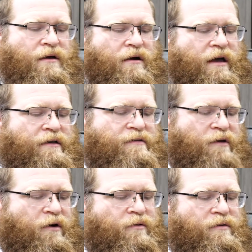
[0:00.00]
Okay,
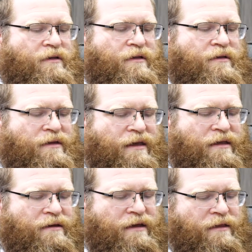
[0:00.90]
so
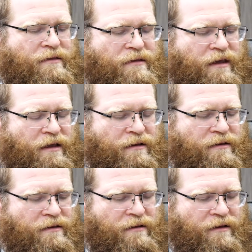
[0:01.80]
in